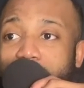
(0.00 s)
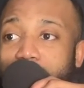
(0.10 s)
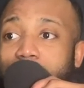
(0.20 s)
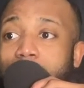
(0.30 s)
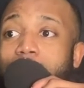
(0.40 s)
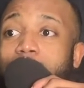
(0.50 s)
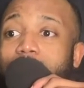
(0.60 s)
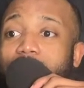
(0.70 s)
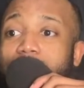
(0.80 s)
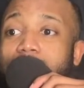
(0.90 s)
the
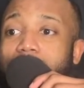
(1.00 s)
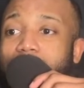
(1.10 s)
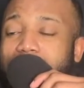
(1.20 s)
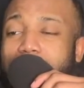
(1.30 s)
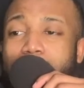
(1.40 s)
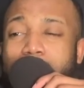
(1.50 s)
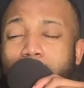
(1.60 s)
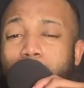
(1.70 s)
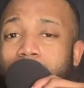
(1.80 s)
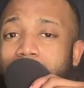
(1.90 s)
fact that people
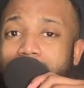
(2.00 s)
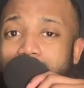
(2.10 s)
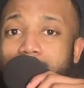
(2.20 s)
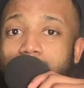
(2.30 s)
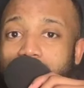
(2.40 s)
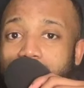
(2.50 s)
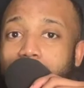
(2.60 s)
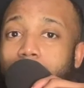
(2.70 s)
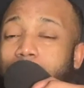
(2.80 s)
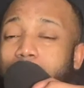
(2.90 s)
wanted me,
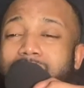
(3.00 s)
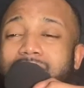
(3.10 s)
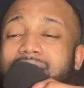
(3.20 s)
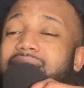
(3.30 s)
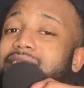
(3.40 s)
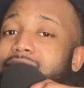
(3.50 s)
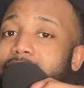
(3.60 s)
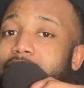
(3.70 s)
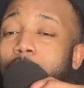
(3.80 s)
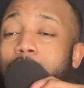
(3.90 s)
or people needed
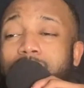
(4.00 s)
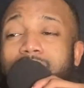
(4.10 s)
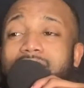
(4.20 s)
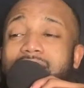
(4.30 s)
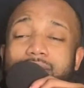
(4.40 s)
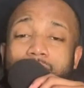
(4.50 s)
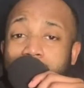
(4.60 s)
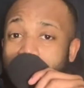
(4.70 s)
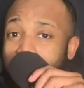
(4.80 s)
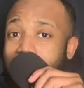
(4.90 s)
me, or people needed my
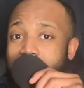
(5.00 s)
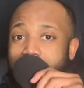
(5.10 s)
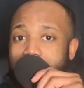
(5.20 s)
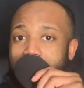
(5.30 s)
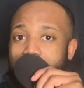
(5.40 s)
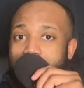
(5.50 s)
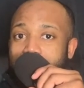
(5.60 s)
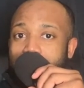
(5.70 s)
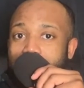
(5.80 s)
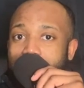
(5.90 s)
advice.
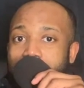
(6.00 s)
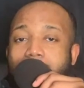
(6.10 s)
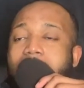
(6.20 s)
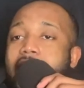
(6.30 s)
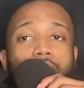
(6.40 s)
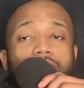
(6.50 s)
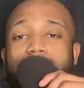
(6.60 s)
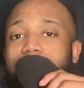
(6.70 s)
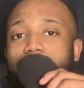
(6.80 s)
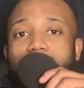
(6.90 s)
How does
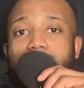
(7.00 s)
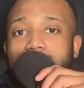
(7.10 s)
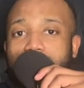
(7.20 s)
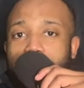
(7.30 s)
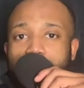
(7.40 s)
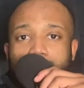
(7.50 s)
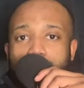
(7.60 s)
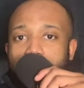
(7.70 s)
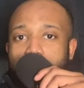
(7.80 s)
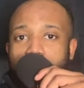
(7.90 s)
this relate to my
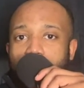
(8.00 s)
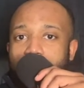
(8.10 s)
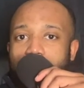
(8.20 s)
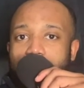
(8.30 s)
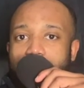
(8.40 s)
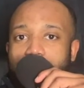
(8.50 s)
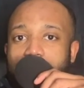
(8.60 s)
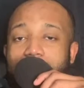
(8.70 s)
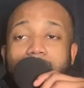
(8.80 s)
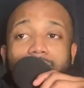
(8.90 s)
journey to fatherhood?
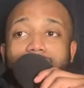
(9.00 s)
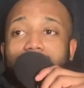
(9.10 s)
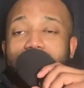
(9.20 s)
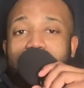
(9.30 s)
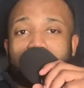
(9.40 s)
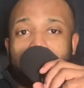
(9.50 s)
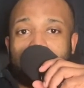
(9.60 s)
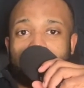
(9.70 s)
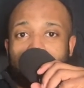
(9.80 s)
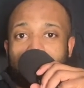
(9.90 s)
How does it relate to my
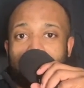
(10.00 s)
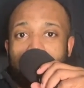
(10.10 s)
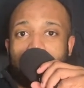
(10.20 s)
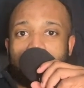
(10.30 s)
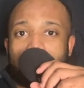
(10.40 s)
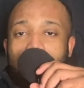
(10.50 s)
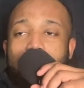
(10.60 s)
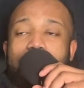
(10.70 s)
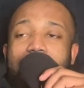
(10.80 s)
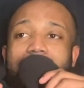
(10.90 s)
journey to manhood?
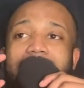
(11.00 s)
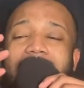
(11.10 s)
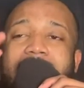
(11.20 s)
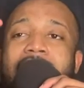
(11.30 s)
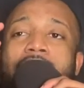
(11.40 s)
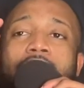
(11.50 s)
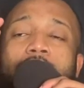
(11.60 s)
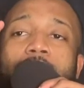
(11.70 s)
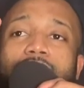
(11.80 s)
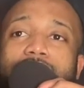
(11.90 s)
Because I
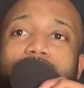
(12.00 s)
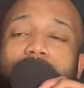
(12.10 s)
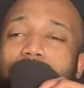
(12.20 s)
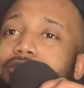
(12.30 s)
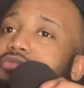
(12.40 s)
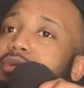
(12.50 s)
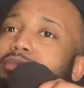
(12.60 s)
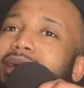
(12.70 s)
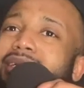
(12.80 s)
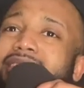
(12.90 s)

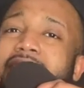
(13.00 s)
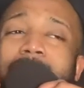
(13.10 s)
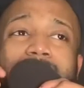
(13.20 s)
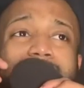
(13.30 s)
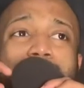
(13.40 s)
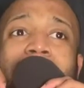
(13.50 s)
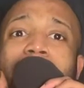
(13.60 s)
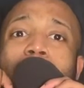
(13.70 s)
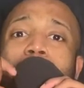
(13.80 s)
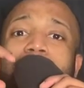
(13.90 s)
spent a time, despite
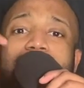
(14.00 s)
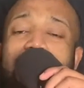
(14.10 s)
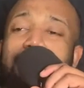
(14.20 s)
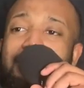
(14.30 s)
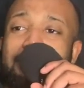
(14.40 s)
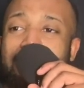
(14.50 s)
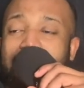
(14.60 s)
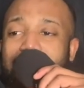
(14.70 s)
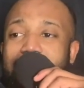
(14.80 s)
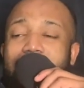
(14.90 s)
always telling people,
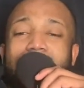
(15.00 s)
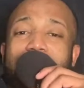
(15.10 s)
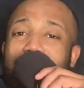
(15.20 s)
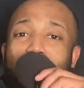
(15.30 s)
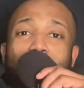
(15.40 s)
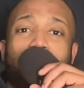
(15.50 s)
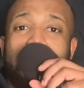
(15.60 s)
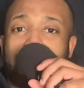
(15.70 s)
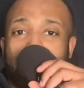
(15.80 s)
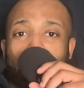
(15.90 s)
listen, it's okay
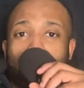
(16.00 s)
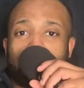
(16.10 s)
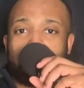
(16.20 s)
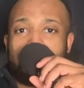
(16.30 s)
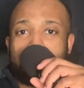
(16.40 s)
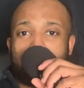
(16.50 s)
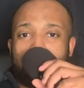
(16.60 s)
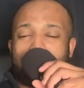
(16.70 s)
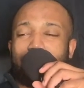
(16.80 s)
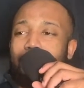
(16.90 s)
to talk to people,
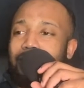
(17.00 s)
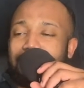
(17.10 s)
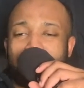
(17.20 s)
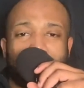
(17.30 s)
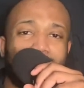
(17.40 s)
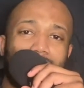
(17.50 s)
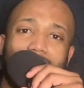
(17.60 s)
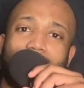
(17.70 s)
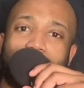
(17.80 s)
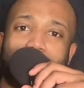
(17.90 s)
it's okay to share your
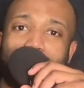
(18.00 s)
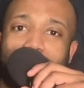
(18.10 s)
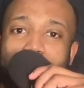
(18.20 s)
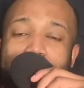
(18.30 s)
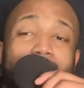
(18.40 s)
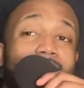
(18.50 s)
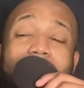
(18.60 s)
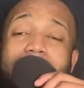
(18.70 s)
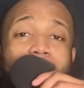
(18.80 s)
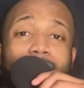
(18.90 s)
issues,
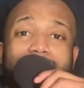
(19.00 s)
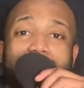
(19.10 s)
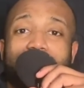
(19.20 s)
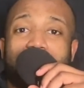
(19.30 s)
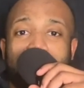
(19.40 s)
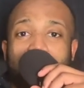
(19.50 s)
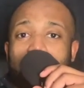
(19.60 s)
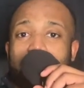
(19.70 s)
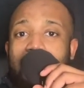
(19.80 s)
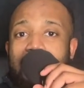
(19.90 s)
I wasn't even sharing
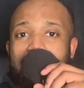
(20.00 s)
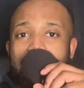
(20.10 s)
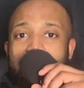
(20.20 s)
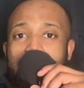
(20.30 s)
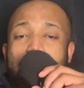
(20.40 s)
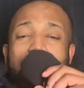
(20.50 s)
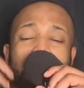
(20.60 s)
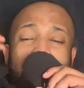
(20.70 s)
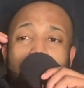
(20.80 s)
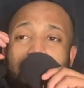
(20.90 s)
mine.
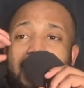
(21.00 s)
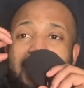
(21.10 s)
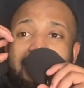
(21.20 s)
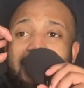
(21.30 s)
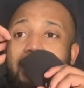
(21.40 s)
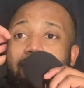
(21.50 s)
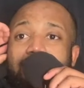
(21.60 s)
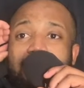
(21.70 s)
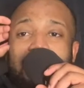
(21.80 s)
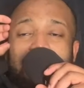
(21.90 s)
Because in my head, I was
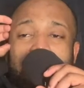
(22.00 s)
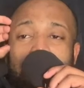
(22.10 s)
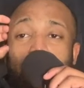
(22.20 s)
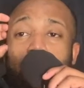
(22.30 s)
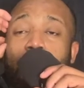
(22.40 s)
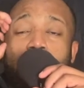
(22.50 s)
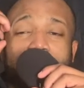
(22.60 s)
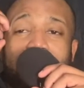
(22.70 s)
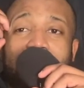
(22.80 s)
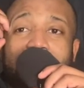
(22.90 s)
getting this warped
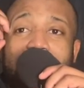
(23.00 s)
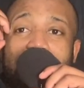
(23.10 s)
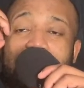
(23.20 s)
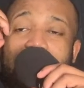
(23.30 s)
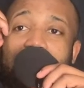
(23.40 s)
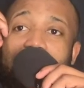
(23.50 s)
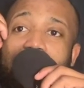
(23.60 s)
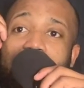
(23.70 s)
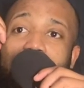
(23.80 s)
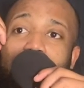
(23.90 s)
idea that,
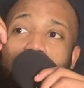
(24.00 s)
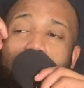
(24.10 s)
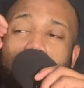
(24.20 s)
well,